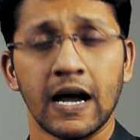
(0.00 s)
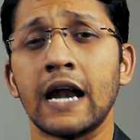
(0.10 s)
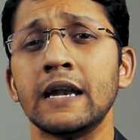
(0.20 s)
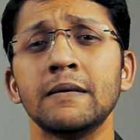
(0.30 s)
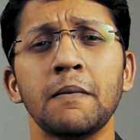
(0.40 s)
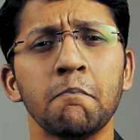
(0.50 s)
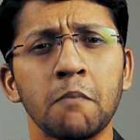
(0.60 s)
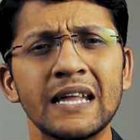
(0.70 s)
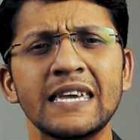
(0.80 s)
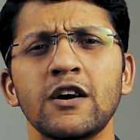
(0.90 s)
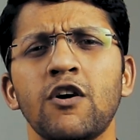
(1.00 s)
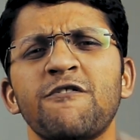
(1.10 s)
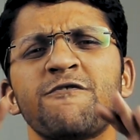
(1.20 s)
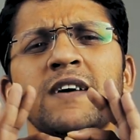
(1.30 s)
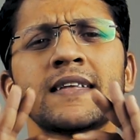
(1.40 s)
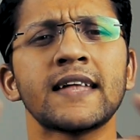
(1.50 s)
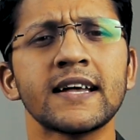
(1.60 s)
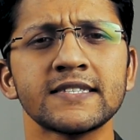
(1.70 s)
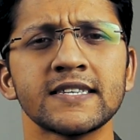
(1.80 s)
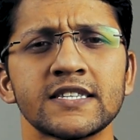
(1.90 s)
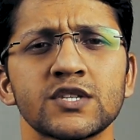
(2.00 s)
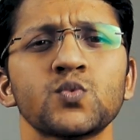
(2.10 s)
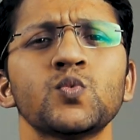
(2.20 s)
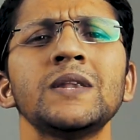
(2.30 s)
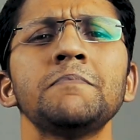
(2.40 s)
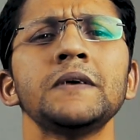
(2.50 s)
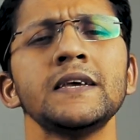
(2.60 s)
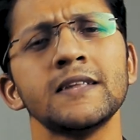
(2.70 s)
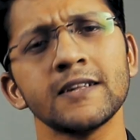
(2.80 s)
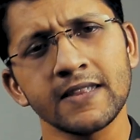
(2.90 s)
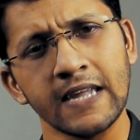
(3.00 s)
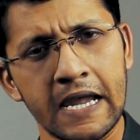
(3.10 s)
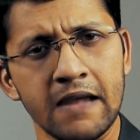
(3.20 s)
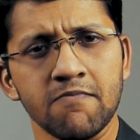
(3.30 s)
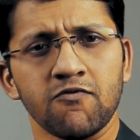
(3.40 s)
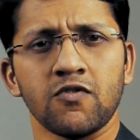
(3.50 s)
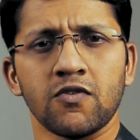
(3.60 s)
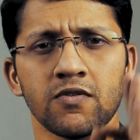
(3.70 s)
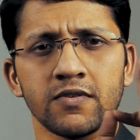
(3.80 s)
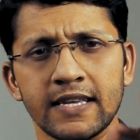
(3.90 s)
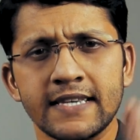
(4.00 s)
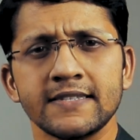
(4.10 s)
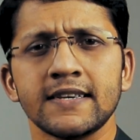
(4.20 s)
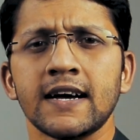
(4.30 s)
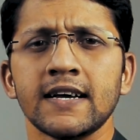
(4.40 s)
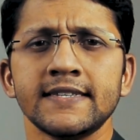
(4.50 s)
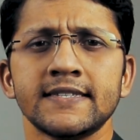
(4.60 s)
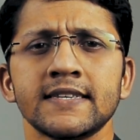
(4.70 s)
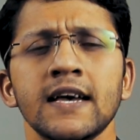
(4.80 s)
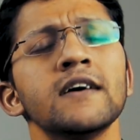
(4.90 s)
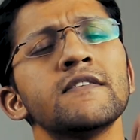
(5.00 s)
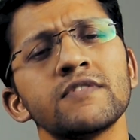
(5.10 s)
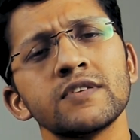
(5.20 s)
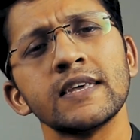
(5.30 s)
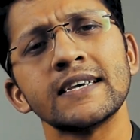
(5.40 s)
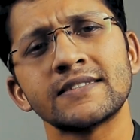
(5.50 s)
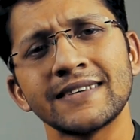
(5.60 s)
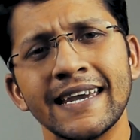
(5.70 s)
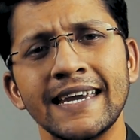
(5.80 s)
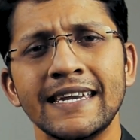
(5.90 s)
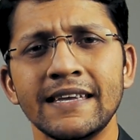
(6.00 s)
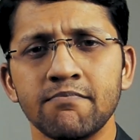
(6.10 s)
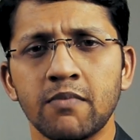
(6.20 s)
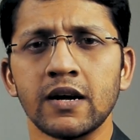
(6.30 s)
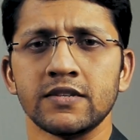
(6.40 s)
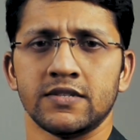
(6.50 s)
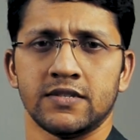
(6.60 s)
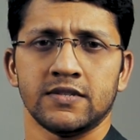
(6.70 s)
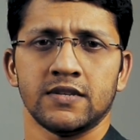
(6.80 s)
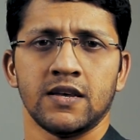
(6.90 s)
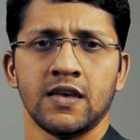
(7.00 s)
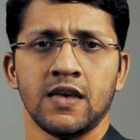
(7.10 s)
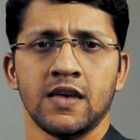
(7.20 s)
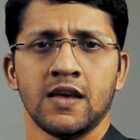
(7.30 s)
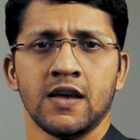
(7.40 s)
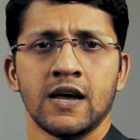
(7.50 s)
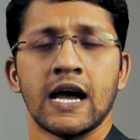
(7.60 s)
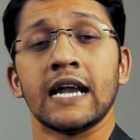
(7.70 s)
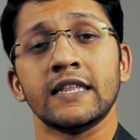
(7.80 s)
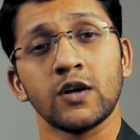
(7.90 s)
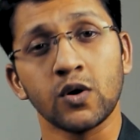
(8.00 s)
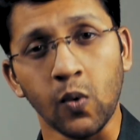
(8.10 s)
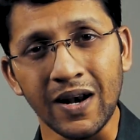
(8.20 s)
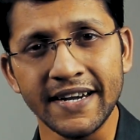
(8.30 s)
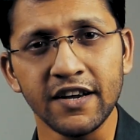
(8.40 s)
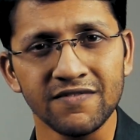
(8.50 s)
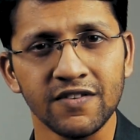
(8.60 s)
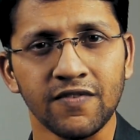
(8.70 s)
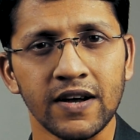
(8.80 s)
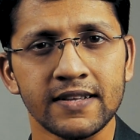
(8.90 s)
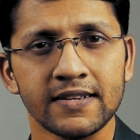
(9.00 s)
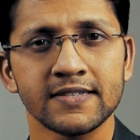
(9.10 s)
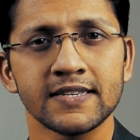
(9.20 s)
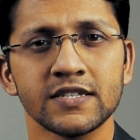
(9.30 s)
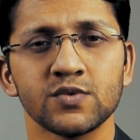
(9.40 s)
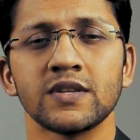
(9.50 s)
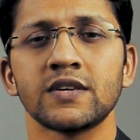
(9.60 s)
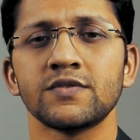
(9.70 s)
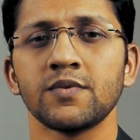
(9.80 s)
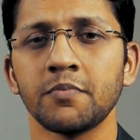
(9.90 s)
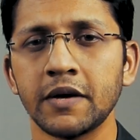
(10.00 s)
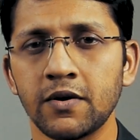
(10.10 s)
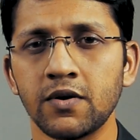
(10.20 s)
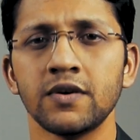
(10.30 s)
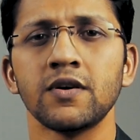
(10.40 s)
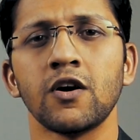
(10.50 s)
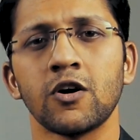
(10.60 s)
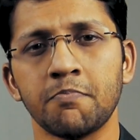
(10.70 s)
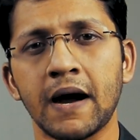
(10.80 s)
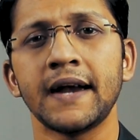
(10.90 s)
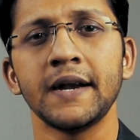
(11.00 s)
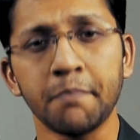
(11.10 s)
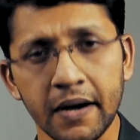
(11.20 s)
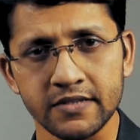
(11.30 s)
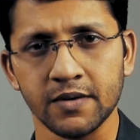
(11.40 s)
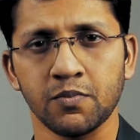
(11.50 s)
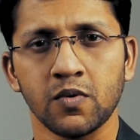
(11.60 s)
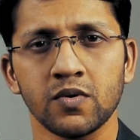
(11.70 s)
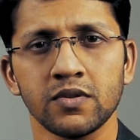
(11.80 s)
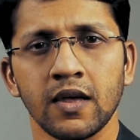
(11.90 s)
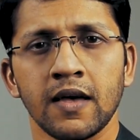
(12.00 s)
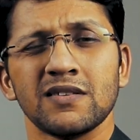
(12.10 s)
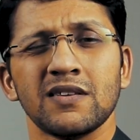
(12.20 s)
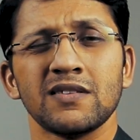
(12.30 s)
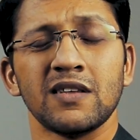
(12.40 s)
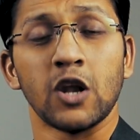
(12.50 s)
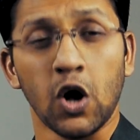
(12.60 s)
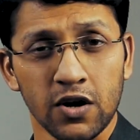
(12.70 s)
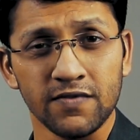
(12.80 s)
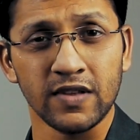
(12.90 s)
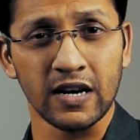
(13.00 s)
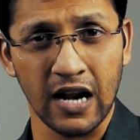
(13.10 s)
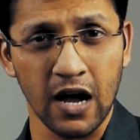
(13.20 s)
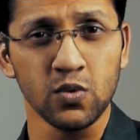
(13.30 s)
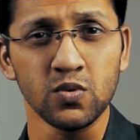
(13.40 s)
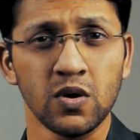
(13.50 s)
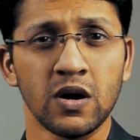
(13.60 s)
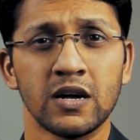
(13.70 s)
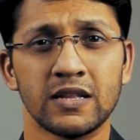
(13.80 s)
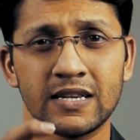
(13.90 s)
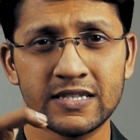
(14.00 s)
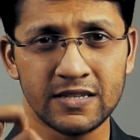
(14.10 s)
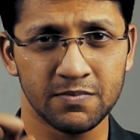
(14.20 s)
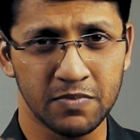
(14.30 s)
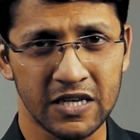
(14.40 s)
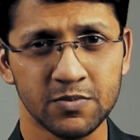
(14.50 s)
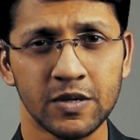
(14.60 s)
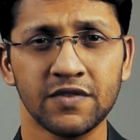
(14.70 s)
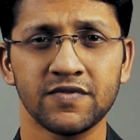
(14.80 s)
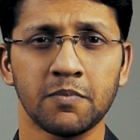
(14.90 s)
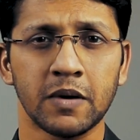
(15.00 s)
and money or finances will be the theme for these guys for the next 18 months. And the quality of the finances, whether it will be good or bad, depends upon the Lord of the Rahu, that is the placement of the